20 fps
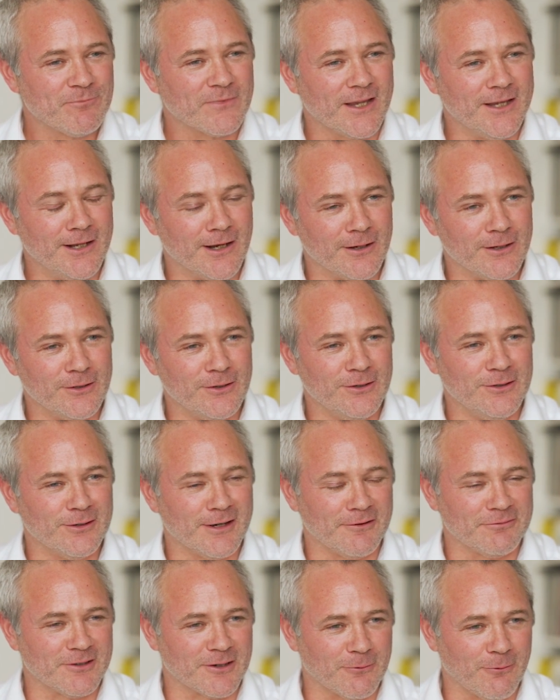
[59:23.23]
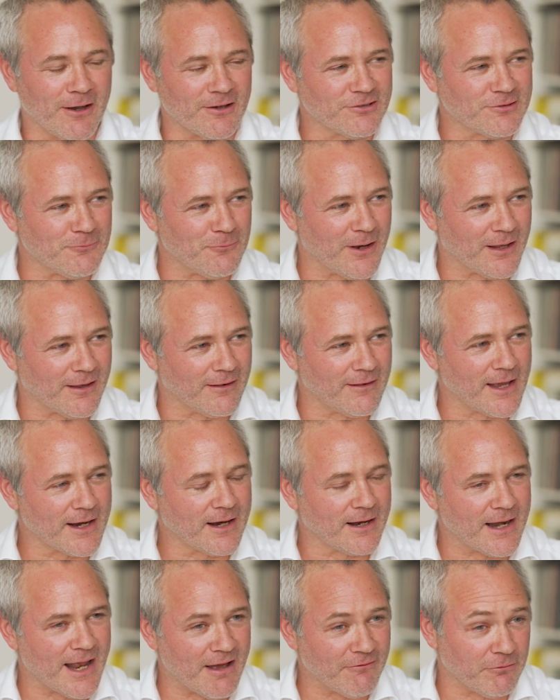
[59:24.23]
you have to question whether there
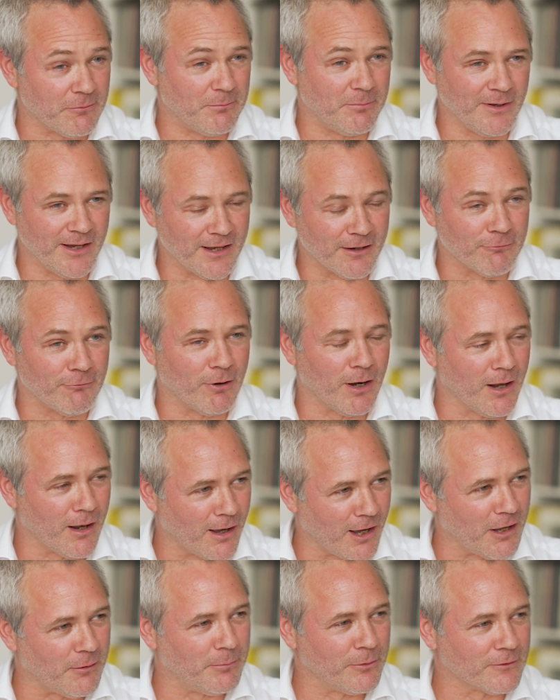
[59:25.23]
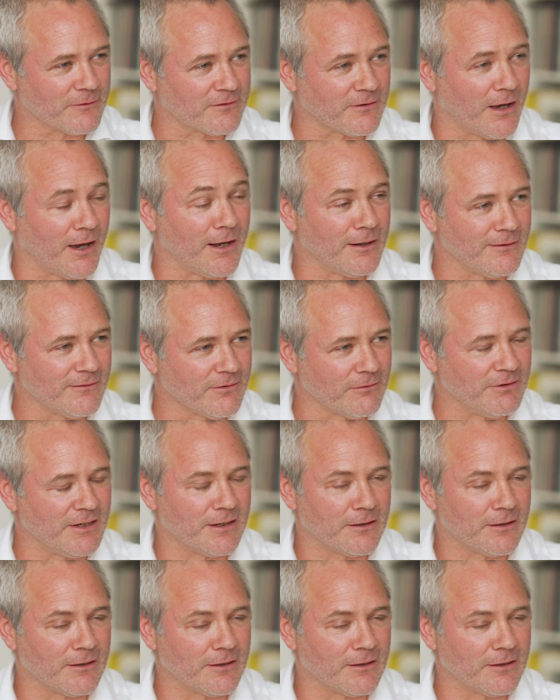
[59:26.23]
can ever be a reliable science of